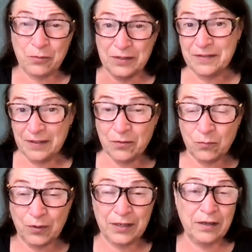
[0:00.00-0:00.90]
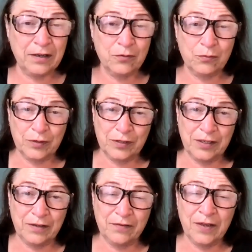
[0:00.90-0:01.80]
second way I could
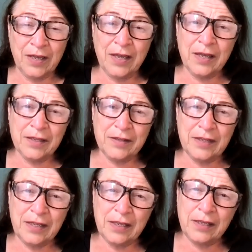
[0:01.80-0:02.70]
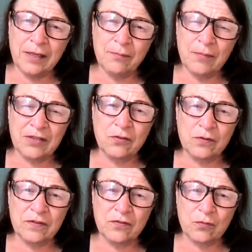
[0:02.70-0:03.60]
relieve the mental
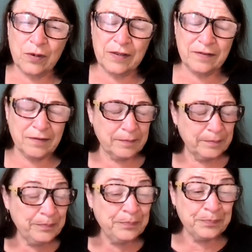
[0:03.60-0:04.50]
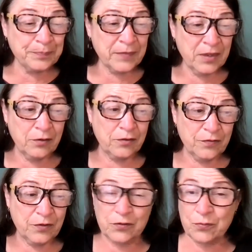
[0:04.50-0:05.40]
stress. The
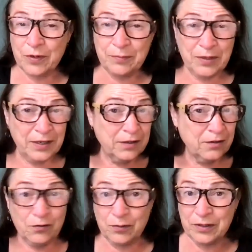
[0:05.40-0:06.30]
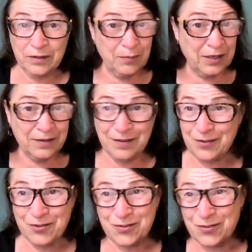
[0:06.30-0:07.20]
first way being doing the
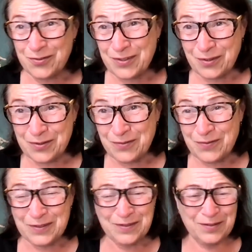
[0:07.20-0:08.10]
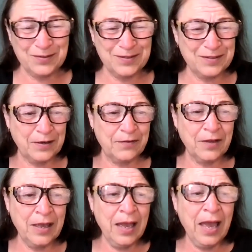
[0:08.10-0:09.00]
meditations, doing all the physical stuff.
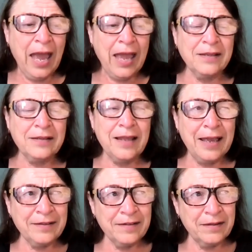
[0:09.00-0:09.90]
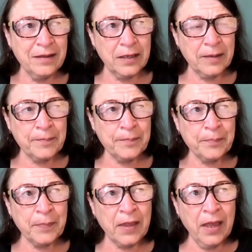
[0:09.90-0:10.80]
And lastly,
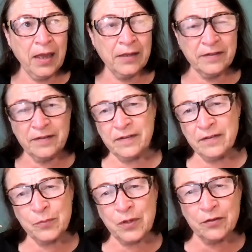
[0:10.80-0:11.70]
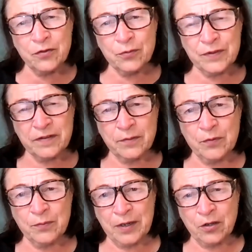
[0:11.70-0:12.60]
and this is something I do with some
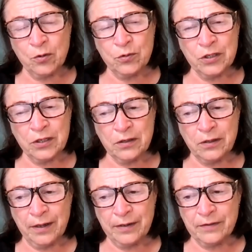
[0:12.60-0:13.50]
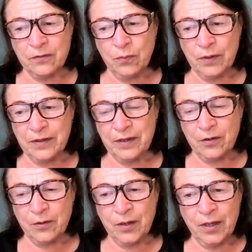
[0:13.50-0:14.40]
of my coaching clients when
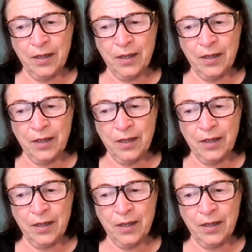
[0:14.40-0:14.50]
they're